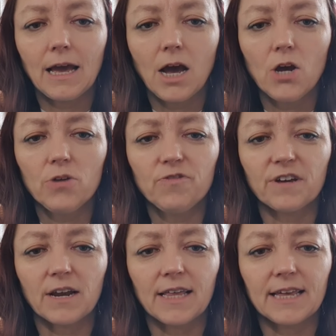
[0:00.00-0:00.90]
over
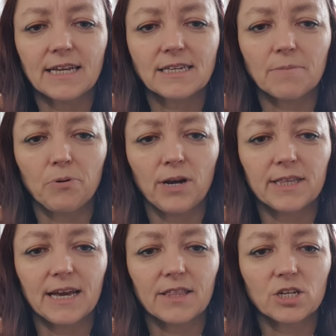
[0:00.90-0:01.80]
like this and putting
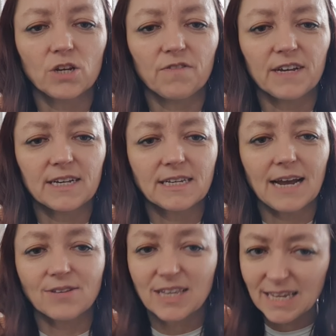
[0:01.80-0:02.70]
the other 2 fingers
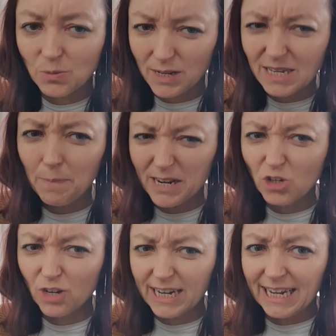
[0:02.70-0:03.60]
down. So this one's a bit
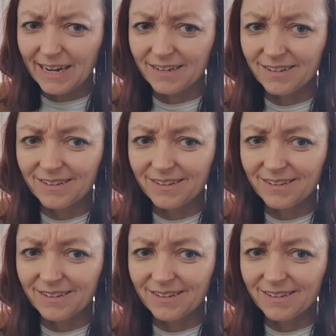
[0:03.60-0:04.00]
trickier.